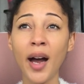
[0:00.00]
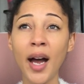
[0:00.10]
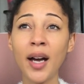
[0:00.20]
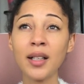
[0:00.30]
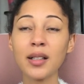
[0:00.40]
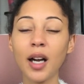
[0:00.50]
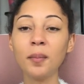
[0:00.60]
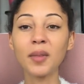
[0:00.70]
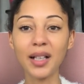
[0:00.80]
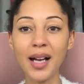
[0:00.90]
And
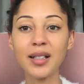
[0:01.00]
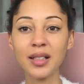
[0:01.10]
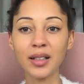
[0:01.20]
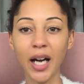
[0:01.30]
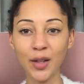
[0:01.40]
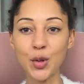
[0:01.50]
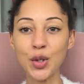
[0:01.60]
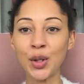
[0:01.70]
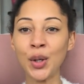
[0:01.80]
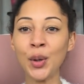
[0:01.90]
I'm glad I didn't
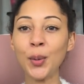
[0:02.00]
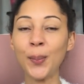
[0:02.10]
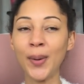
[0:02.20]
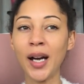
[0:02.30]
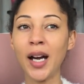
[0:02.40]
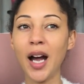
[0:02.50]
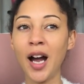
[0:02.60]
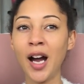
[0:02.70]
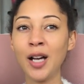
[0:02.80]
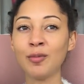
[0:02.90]
cancel, but
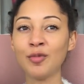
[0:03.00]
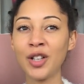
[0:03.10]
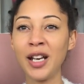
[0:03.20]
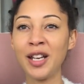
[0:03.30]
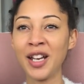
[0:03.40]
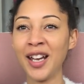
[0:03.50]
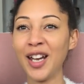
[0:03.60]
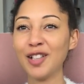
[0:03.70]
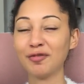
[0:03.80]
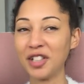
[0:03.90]
I'm really,
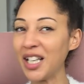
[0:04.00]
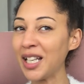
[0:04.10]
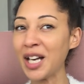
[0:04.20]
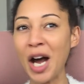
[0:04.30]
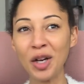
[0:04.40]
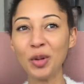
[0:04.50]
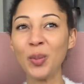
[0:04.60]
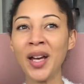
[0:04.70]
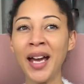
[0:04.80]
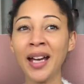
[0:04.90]
really
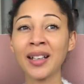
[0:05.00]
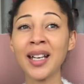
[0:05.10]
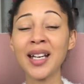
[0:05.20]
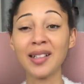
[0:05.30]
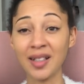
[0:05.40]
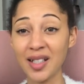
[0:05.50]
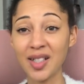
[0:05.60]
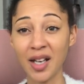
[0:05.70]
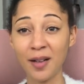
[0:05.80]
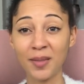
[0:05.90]
hoping that this
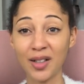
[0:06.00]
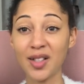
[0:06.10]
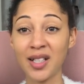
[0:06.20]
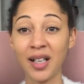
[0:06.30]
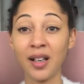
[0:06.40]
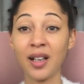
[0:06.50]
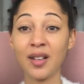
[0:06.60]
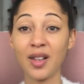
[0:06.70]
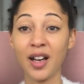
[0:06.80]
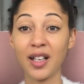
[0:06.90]
time next year,
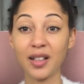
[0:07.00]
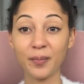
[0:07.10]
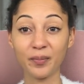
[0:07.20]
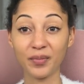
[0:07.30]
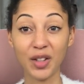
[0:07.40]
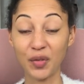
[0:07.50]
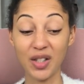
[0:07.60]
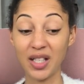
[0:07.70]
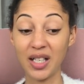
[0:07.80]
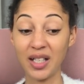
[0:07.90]
like,
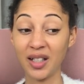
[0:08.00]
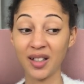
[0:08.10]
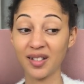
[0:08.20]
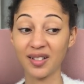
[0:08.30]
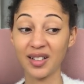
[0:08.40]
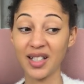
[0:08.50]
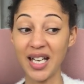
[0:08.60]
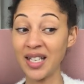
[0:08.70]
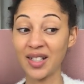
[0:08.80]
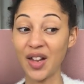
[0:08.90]
fatigue
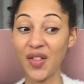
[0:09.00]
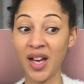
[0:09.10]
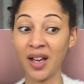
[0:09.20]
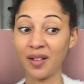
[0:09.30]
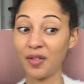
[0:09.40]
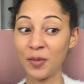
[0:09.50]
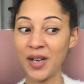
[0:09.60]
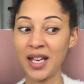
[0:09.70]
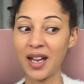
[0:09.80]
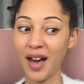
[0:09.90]
isn't a thing for
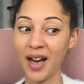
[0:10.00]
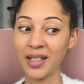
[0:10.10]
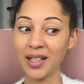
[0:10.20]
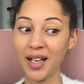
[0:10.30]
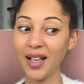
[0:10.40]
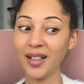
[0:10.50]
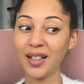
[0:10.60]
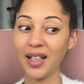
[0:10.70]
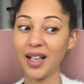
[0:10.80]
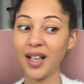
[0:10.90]
me, and that
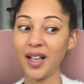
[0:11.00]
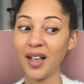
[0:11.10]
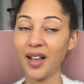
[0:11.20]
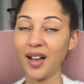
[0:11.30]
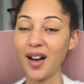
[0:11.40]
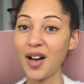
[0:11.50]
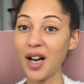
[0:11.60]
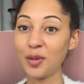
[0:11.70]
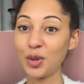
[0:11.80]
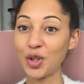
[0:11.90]

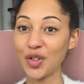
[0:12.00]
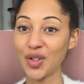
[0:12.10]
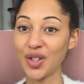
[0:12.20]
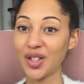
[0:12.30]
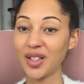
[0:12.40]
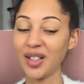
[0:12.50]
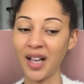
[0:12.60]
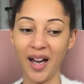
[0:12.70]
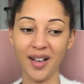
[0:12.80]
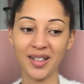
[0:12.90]
I would just,
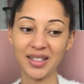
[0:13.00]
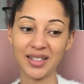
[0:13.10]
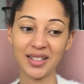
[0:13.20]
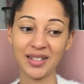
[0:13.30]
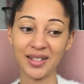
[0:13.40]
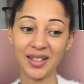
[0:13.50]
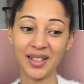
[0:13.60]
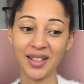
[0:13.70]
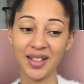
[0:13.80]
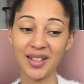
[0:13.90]
yeah,
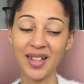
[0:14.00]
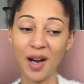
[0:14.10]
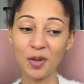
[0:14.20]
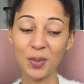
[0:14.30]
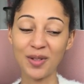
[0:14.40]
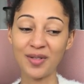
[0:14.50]
that would be